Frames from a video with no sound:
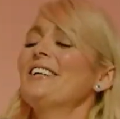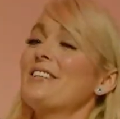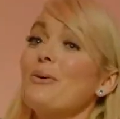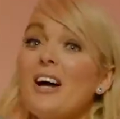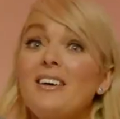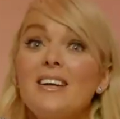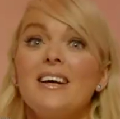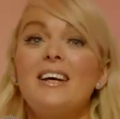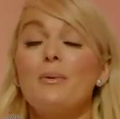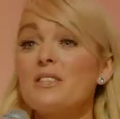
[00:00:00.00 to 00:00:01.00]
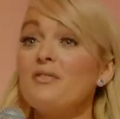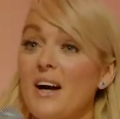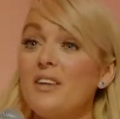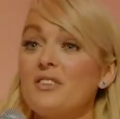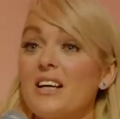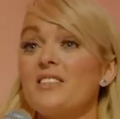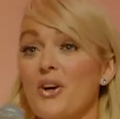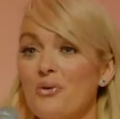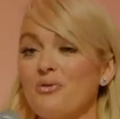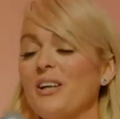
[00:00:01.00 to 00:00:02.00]
So luckily, he was 5 days
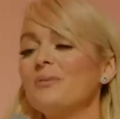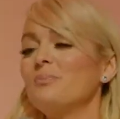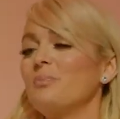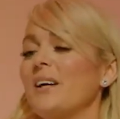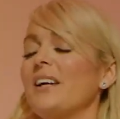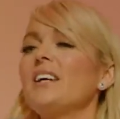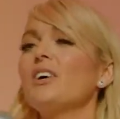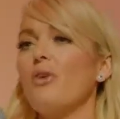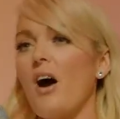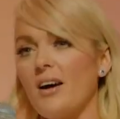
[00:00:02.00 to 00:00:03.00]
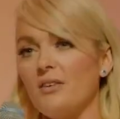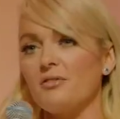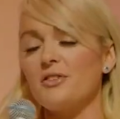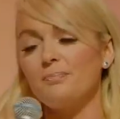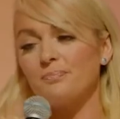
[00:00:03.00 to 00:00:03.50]
over, but he arrived.